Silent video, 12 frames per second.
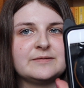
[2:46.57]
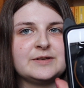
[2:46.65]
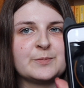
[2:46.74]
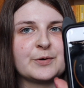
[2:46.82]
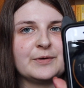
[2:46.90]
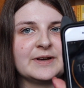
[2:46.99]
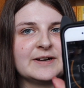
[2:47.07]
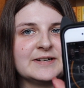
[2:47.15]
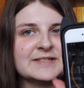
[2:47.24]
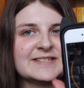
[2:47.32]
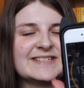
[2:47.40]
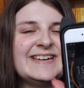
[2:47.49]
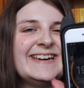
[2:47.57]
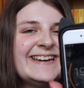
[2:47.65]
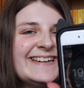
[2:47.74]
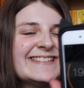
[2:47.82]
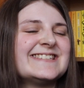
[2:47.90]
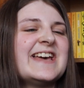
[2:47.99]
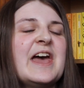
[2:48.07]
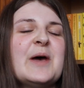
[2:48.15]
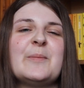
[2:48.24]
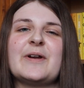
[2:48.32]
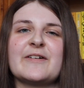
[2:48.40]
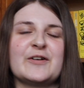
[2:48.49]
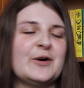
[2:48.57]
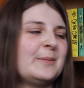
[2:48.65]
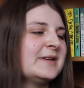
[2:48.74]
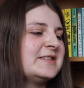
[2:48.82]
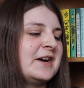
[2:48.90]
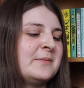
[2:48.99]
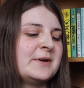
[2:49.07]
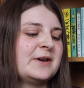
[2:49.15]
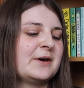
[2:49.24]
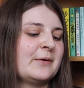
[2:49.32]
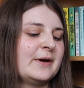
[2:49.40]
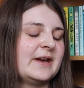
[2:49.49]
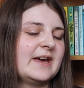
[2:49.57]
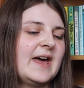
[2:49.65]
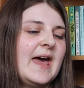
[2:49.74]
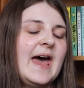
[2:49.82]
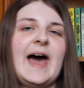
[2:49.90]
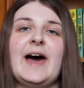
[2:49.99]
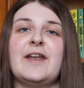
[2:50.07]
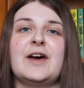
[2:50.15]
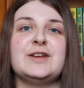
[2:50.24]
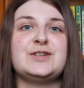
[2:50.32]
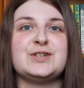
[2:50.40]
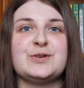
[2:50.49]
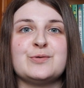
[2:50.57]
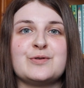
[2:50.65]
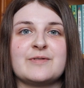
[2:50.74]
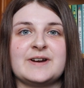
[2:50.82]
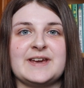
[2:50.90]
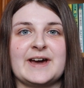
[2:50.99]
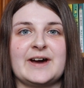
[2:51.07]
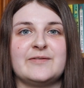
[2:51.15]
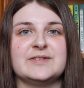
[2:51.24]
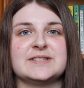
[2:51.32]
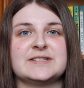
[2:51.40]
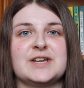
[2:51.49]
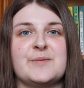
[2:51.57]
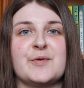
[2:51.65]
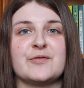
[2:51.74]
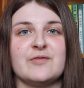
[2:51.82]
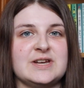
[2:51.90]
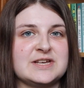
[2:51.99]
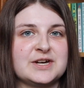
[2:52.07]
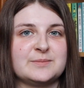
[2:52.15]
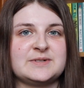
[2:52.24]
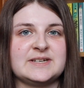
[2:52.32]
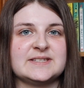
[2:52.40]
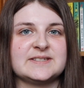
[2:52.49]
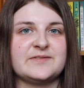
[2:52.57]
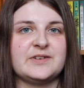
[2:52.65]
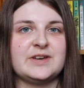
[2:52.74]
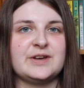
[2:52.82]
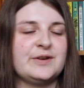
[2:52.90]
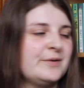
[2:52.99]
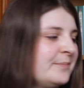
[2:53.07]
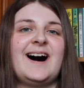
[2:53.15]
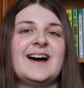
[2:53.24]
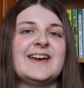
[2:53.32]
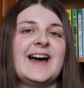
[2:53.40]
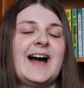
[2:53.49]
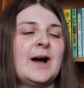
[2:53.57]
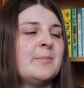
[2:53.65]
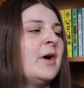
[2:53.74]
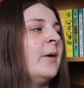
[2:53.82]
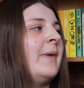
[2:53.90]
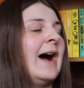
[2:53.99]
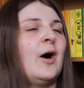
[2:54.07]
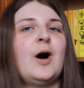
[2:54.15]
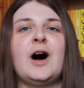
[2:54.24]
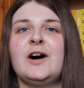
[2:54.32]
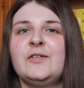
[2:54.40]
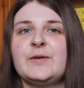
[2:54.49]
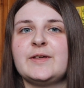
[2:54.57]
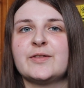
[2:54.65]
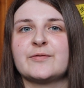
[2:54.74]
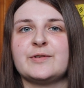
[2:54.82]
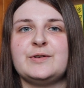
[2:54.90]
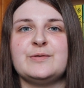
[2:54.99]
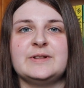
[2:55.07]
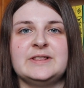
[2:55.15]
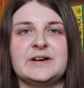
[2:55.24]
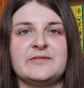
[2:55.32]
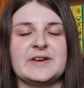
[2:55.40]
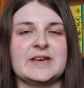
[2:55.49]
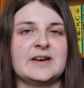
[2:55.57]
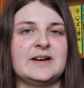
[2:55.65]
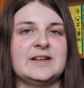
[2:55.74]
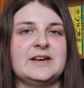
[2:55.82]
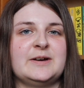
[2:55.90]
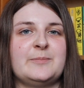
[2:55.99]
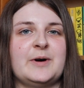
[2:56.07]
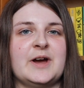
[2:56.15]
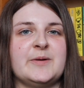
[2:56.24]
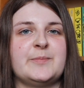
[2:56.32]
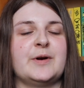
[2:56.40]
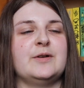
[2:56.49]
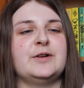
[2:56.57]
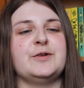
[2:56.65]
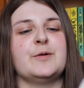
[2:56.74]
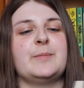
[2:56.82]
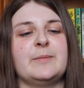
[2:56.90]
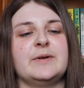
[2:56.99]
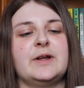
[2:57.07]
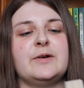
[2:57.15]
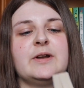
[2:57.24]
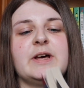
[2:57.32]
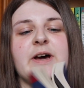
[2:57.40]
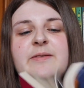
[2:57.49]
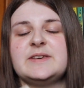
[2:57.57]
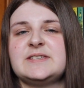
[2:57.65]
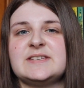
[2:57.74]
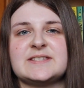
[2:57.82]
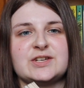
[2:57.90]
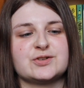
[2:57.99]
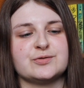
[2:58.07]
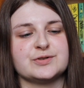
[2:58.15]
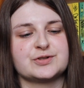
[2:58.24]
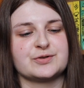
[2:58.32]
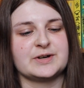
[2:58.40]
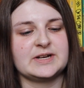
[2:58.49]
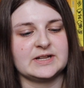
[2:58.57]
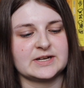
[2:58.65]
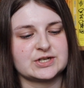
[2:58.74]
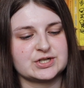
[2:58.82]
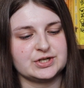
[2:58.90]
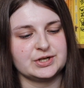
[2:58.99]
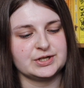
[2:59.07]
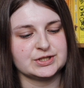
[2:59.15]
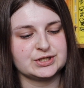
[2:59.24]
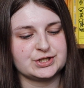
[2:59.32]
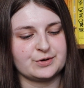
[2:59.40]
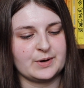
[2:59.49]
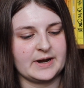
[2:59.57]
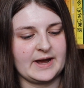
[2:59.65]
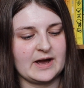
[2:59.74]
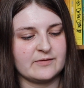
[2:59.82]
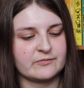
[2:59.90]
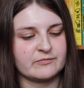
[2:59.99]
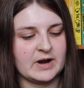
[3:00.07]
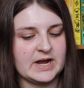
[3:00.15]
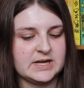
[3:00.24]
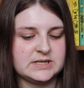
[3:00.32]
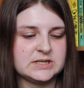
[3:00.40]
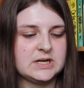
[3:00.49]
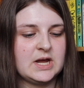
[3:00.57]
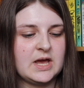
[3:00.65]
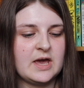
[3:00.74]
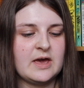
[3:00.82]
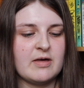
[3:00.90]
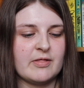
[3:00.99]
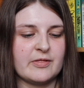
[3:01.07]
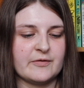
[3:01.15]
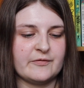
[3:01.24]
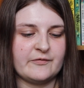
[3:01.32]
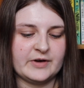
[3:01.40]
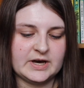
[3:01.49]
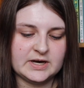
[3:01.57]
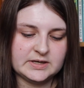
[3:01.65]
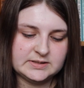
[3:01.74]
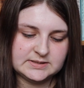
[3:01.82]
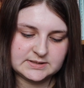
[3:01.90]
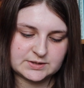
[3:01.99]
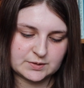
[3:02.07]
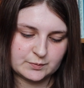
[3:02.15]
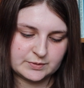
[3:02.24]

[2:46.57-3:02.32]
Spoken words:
You probably can't see it, but I've got my timer going and I do already have some reading updates for you. I am about halfway through Love in Colour by Bolu Babalola. This is a short story collection, so I have read the first